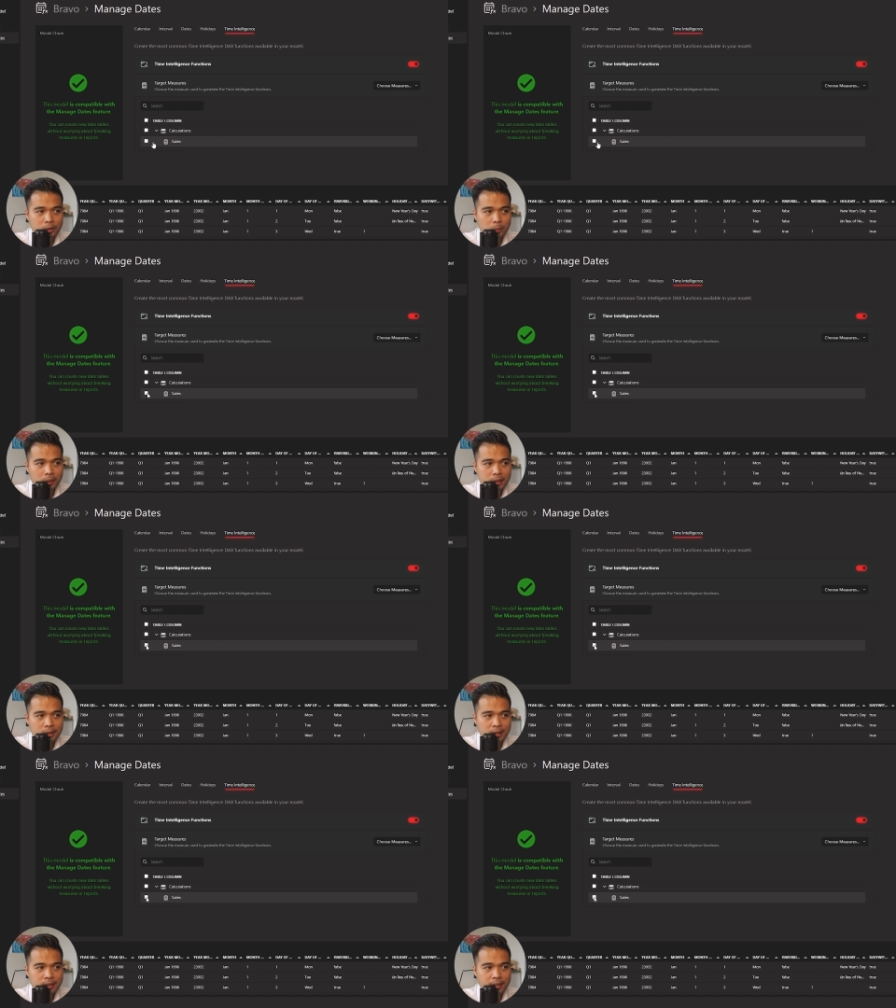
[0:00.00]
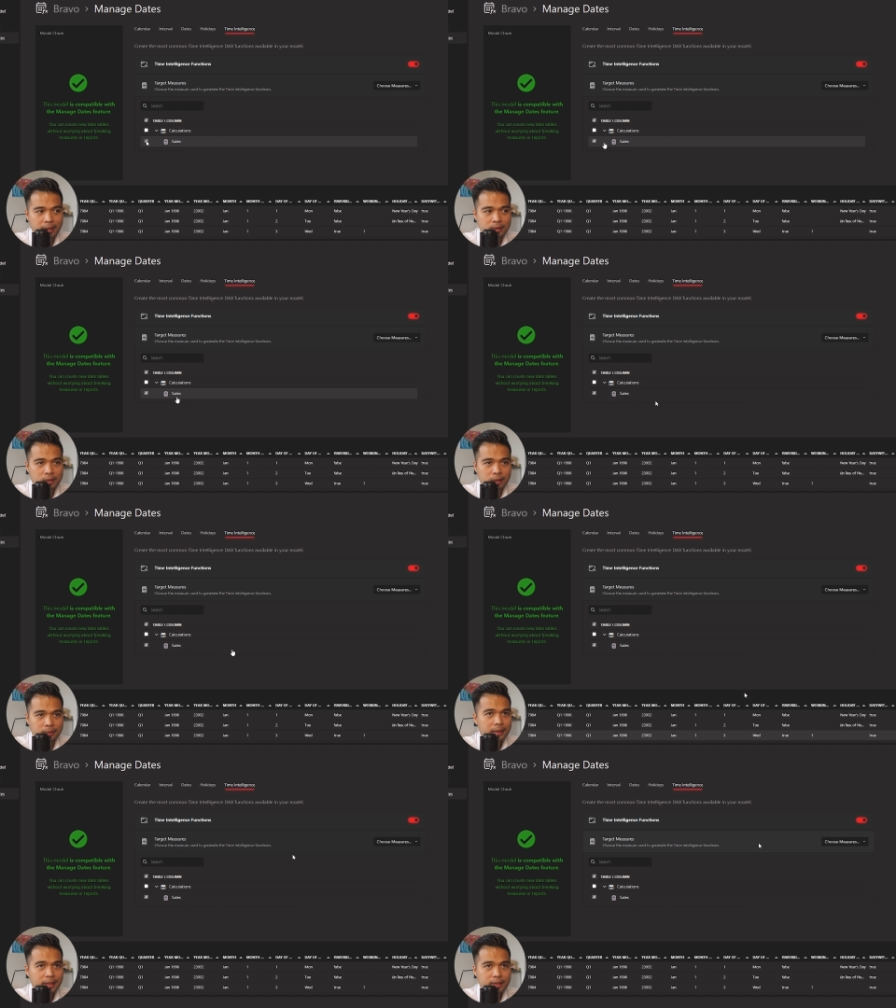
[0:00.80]
So we're gonna take sales here,
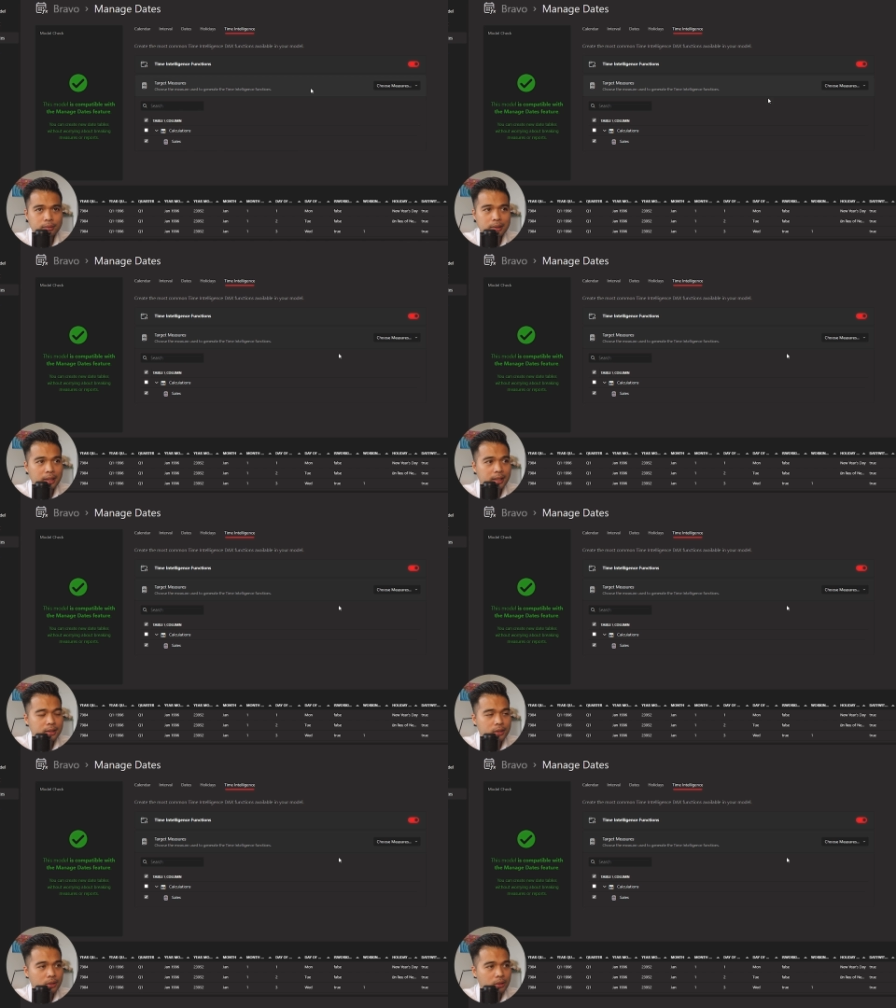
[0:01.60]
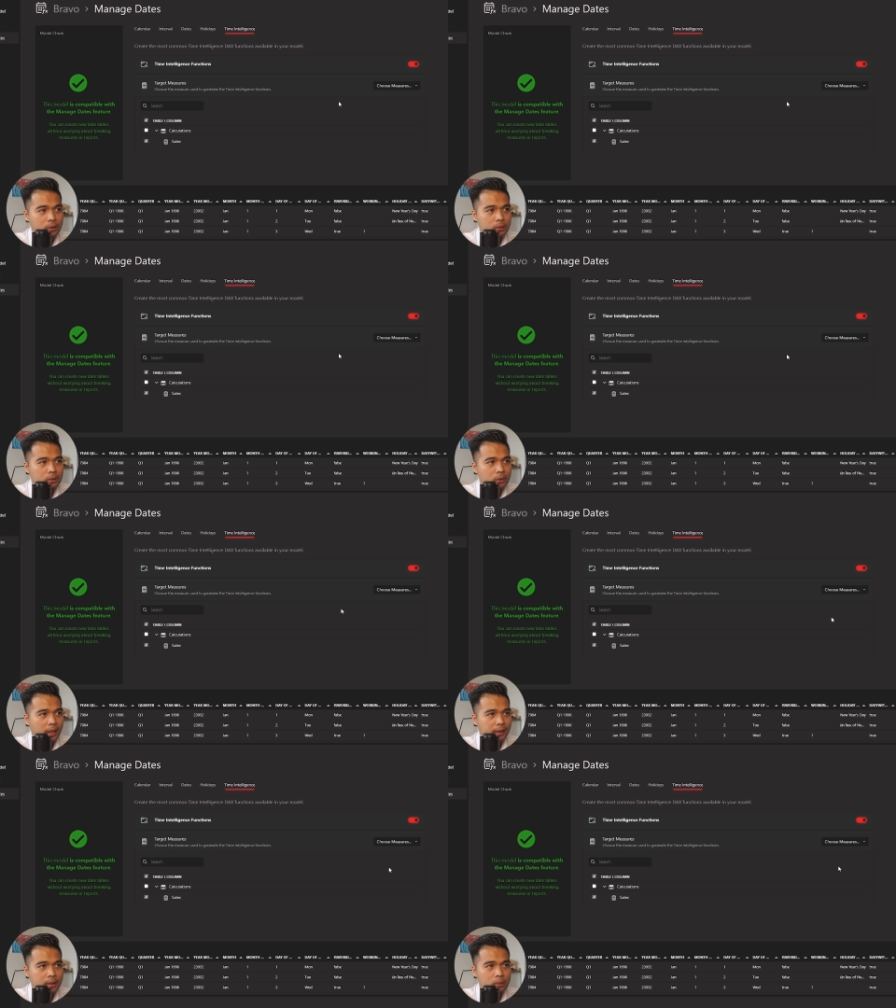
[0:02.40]
and that's really it. So
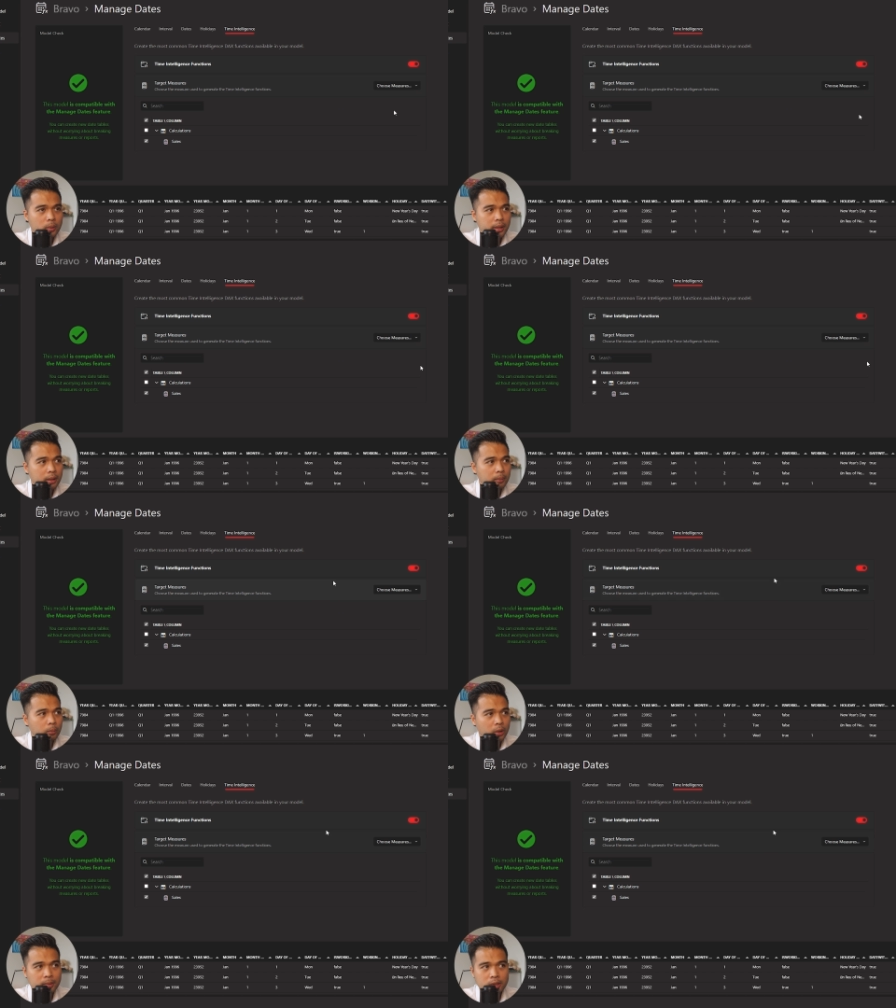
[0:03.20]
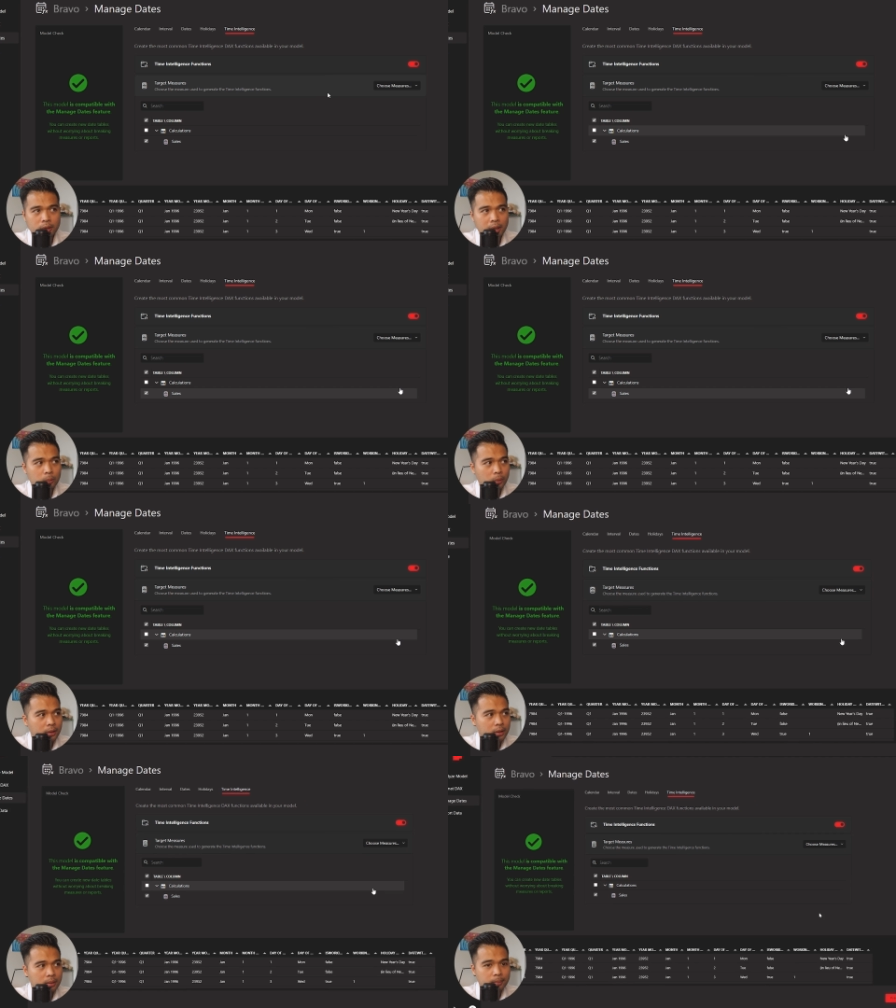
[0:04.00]
I think we are pretty much done
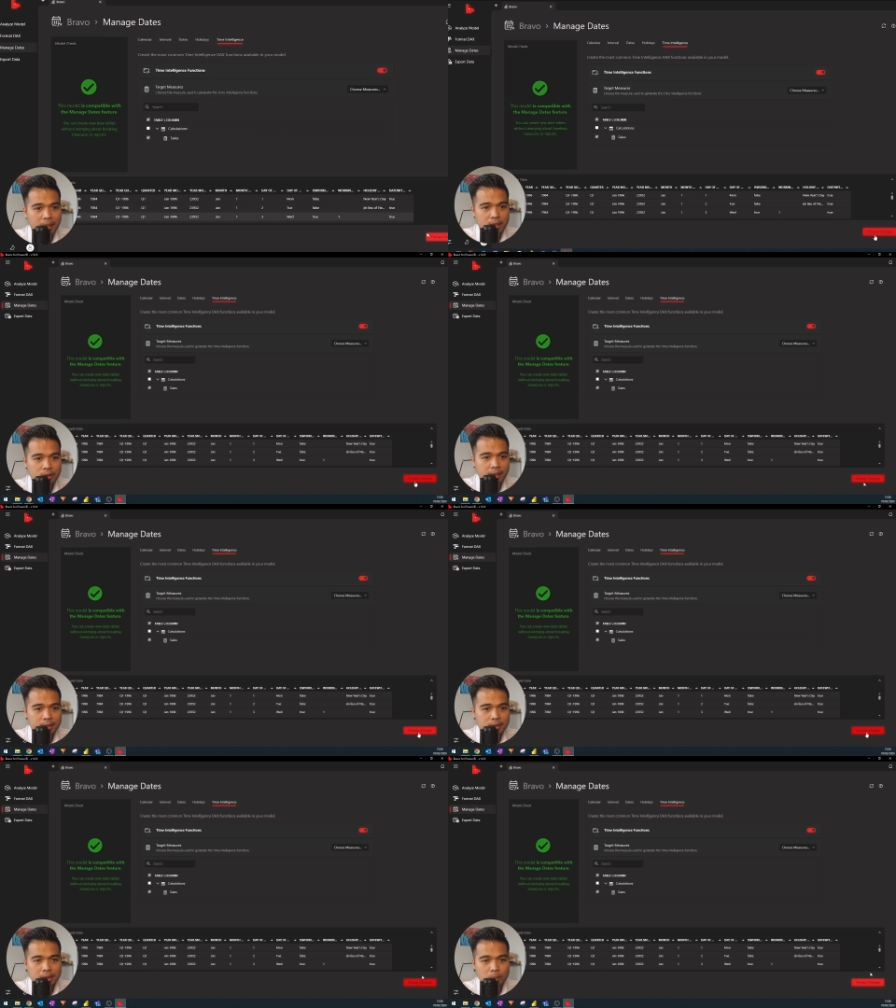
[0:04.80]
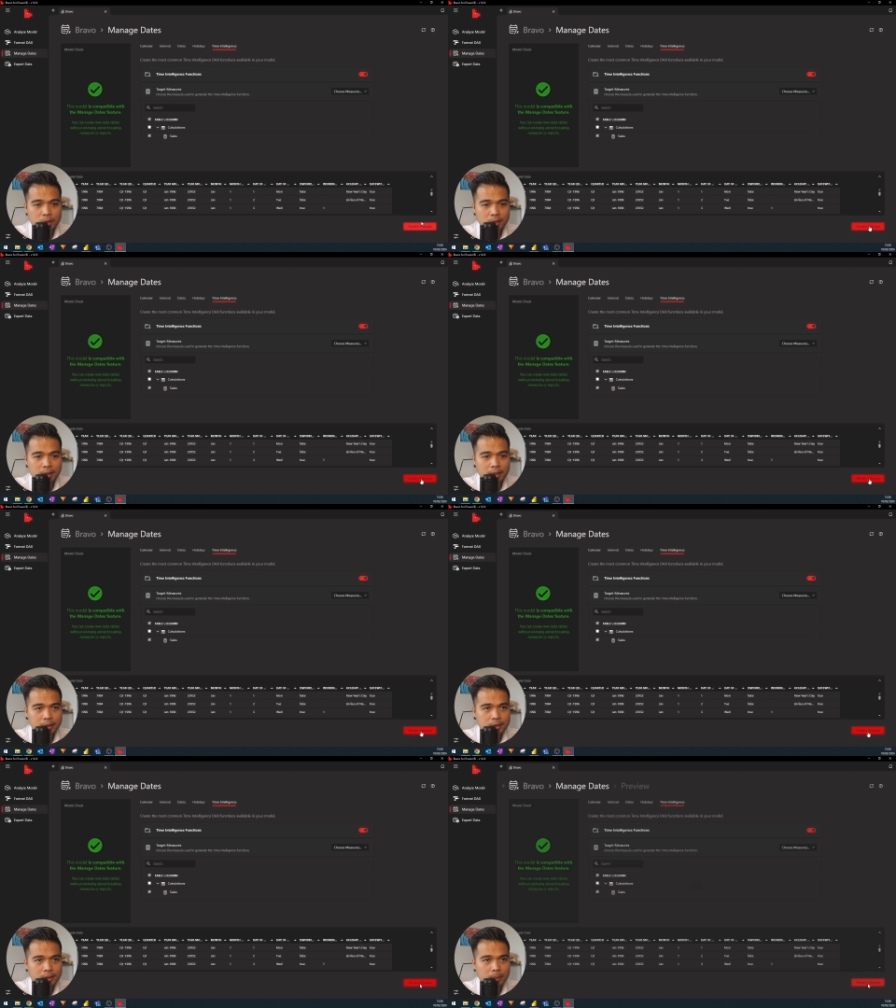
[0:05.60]
with the manage dates. So we're just gonna
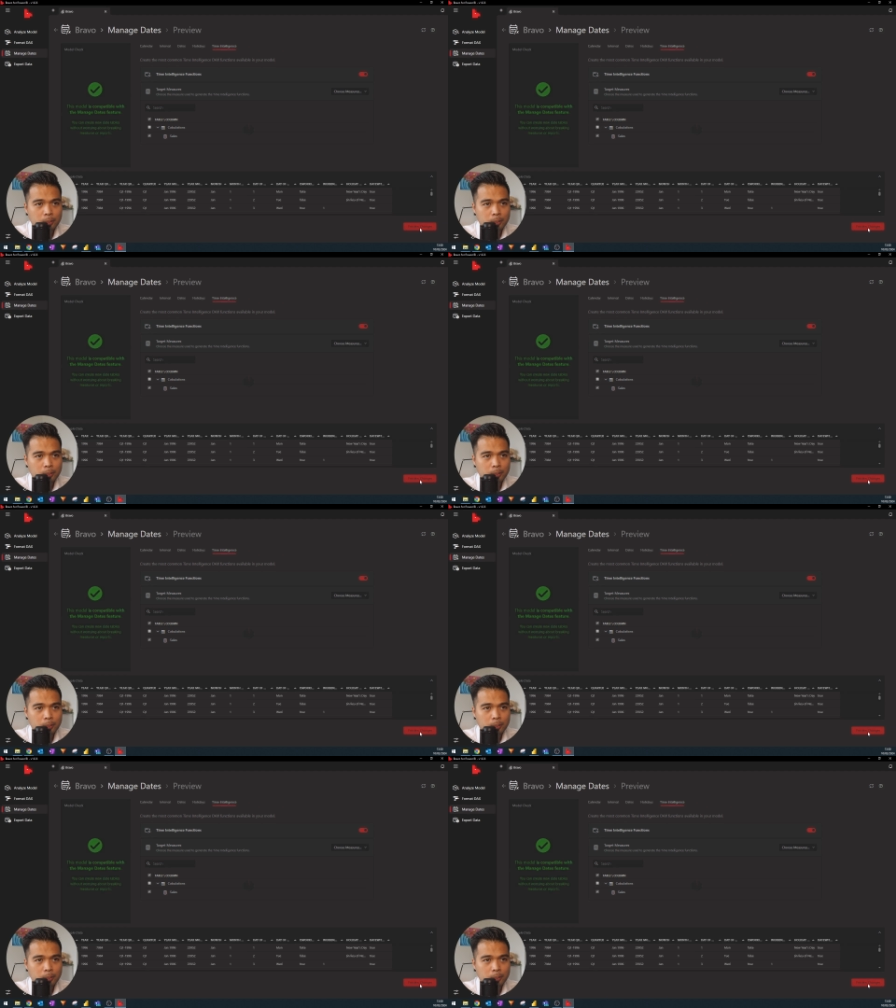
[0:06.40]
hit uh,